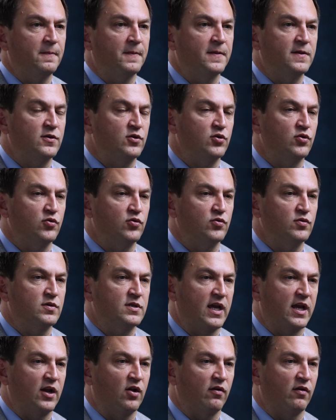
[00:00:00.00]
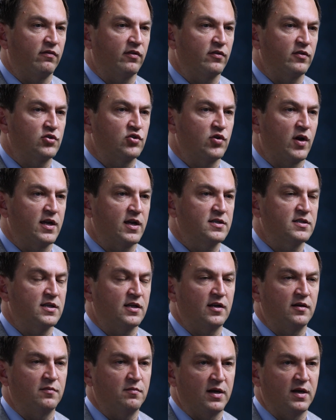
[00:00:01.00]
to take over the trust
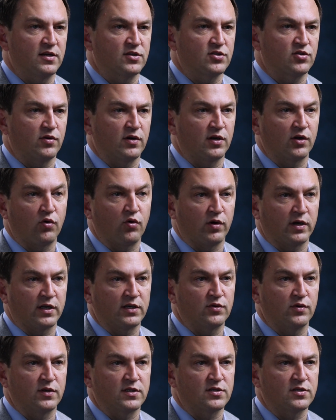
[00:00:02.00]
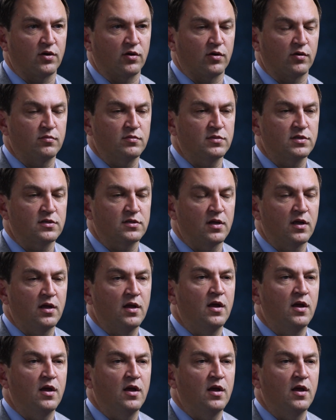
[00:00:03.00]
and administer it according to its terms.